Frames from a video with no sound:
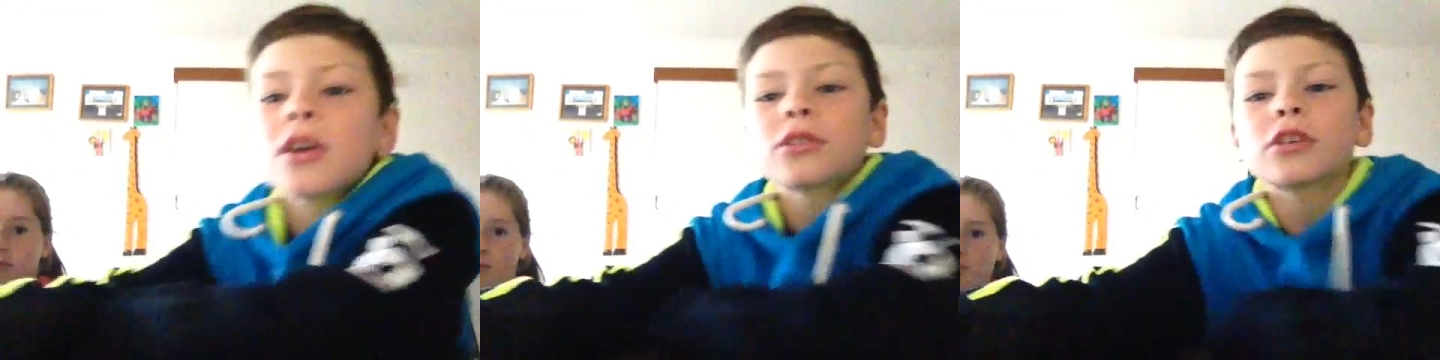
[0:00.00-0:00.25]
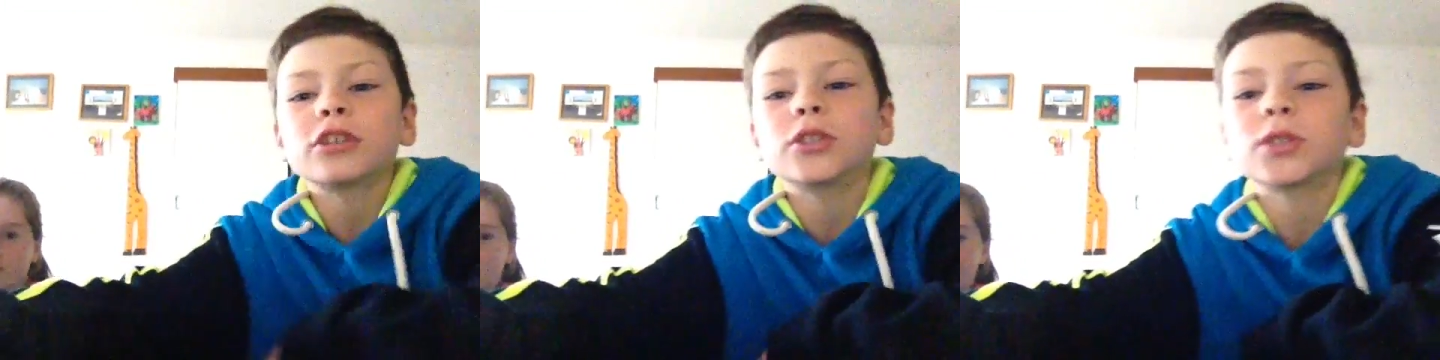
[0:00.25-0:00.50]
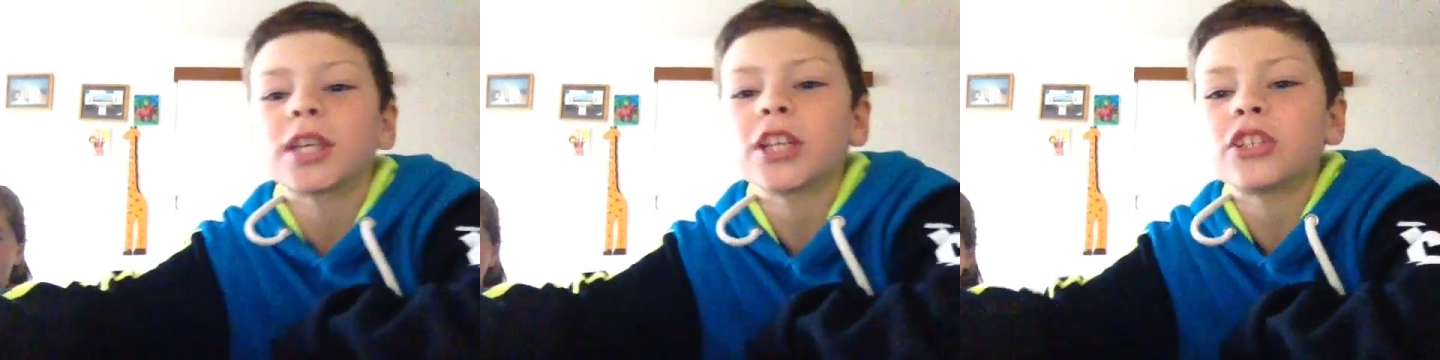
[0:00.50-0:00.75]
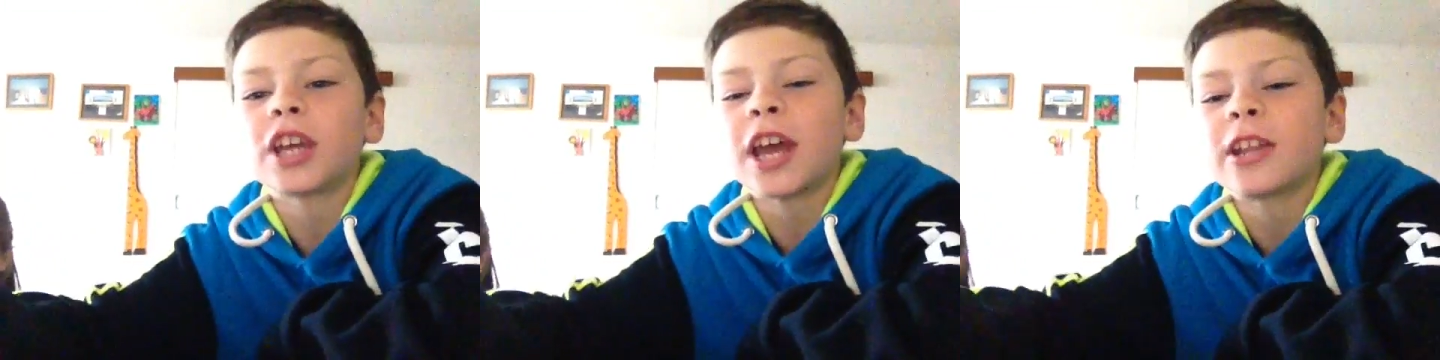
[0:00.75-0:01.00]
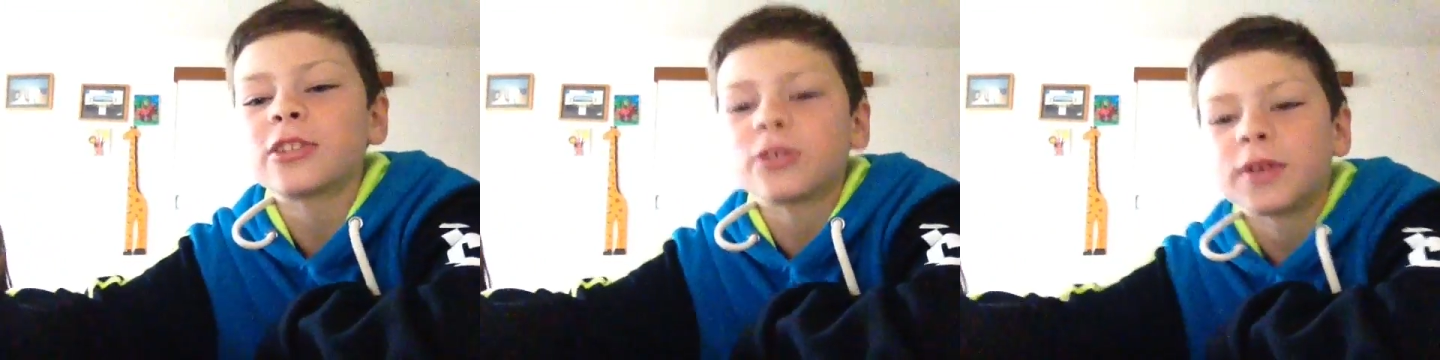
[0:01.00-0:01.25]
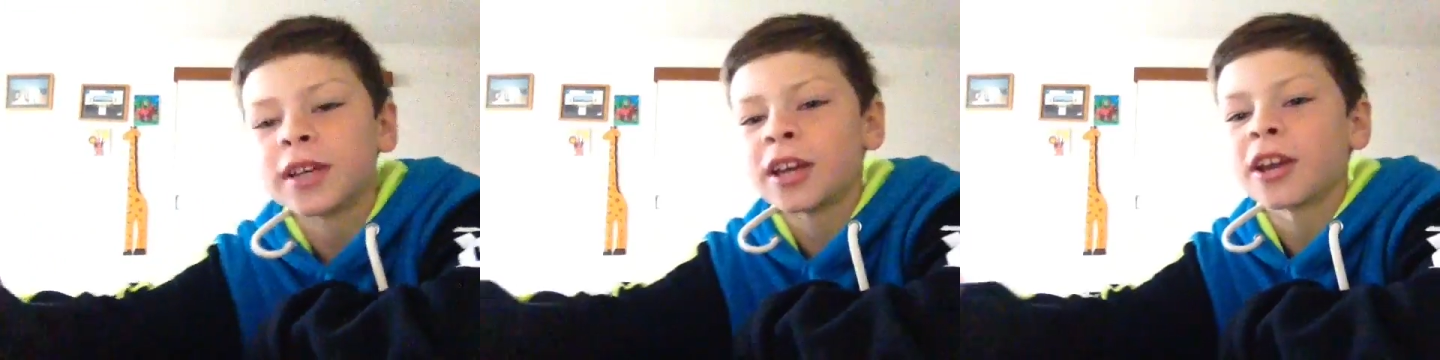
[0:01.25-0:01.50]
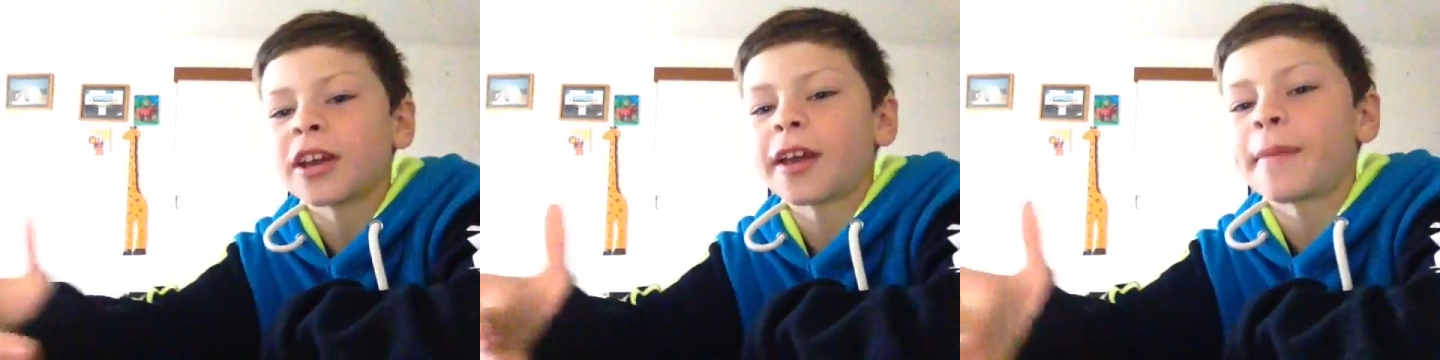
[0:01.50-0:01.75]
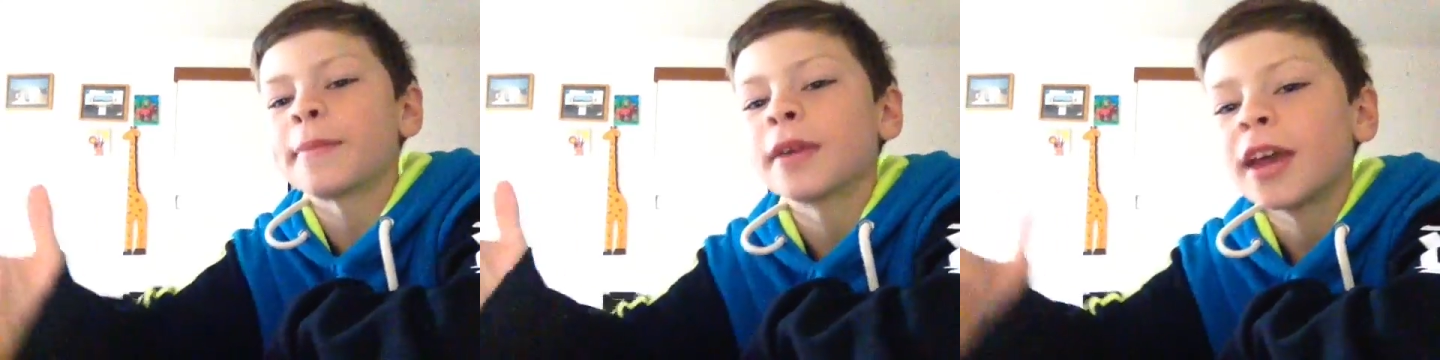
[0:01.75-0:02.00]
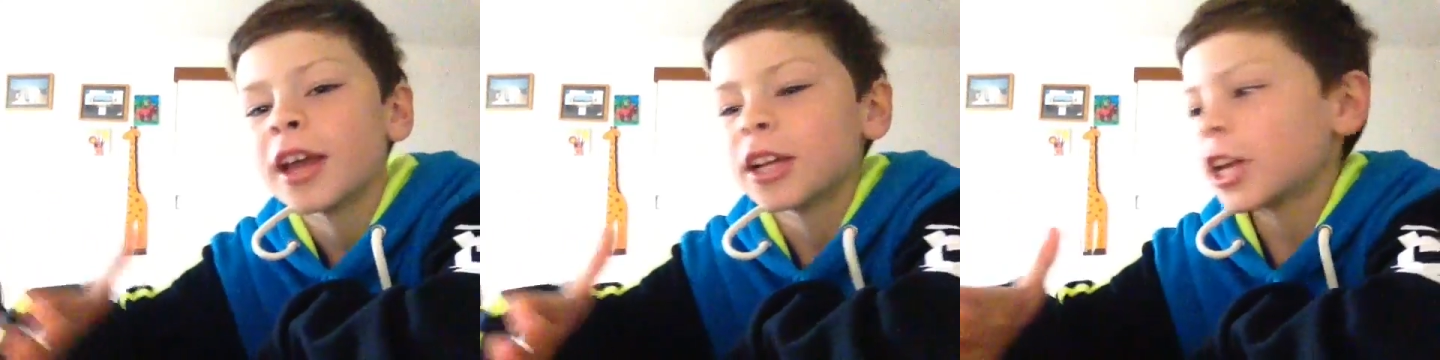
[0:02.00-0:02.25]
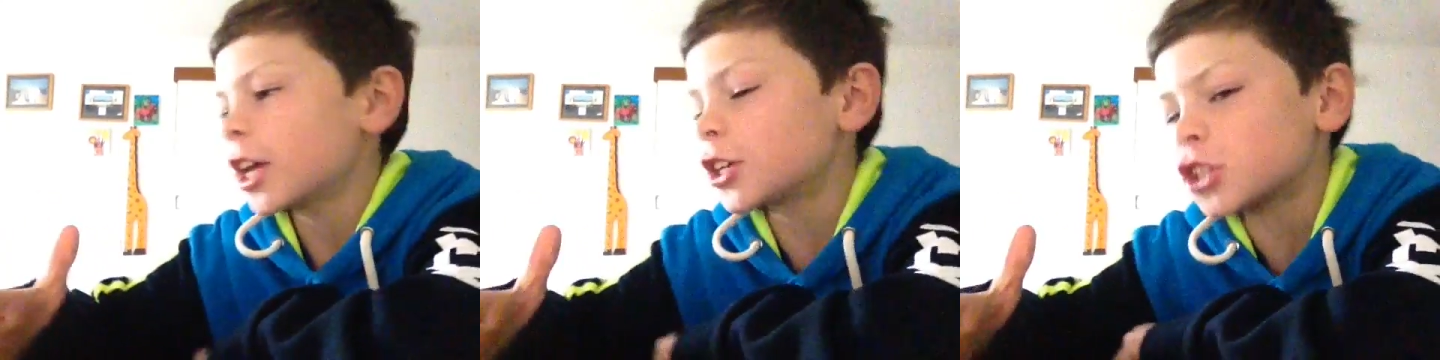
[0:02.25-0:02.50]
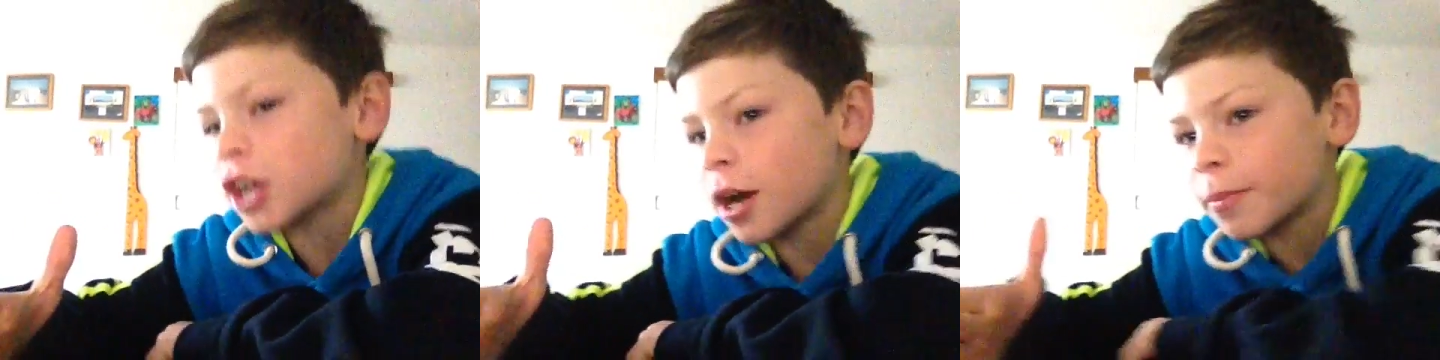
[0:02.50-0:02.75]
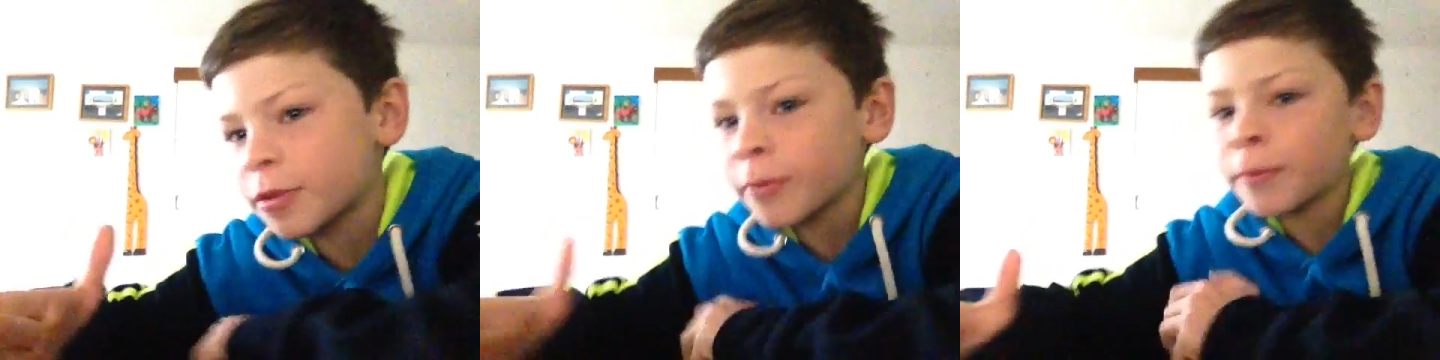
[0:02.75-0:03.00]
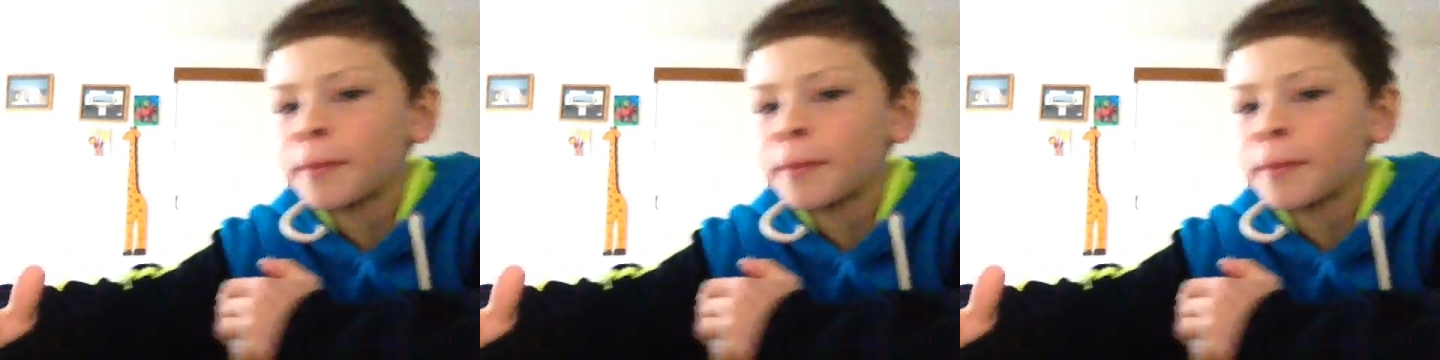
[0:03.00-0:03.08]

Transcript: so she'll teach you how to do it. Okay, here she comes.